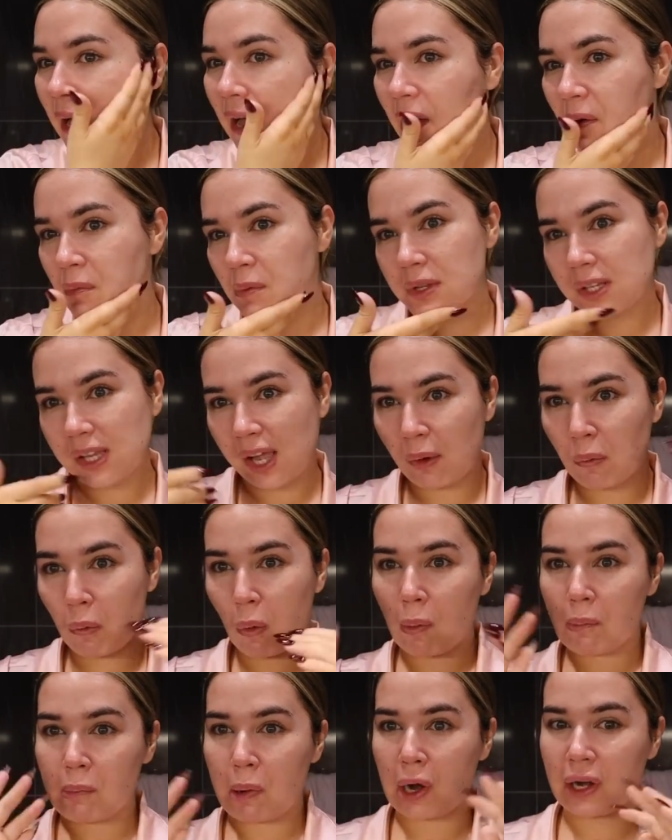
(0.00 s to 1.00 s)
and was like,
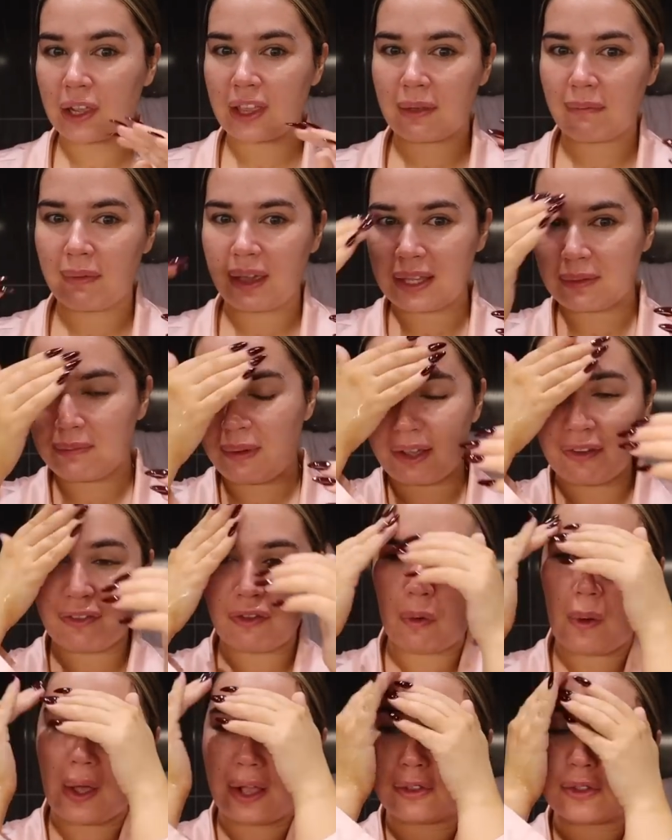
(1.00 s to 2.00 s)
one product that makes my
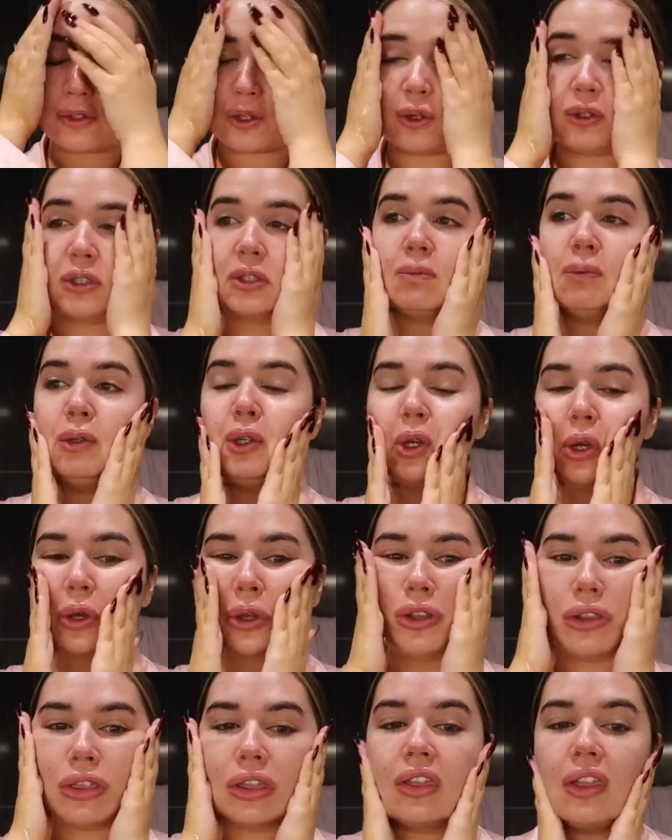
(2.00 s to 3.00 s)
forehead so
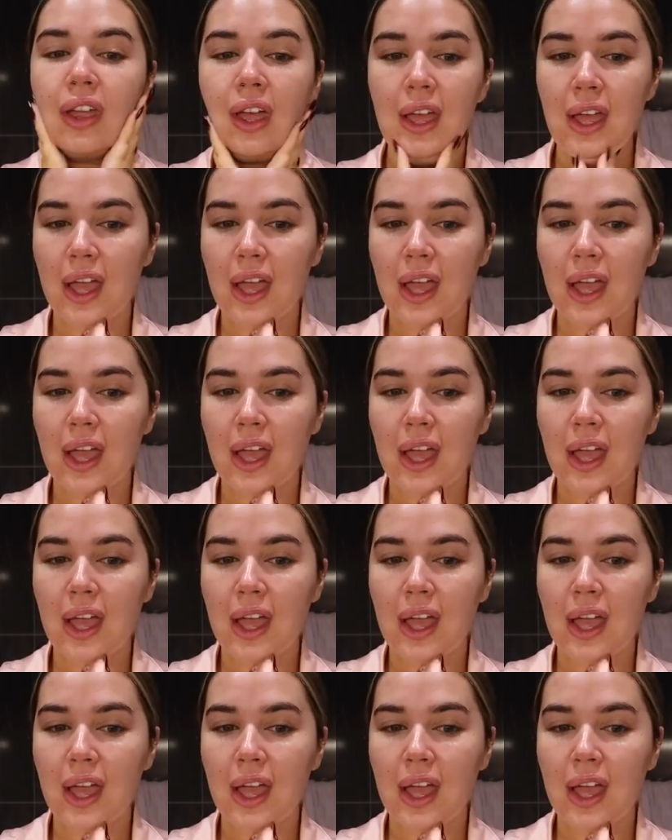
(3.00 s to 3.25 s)
smooth,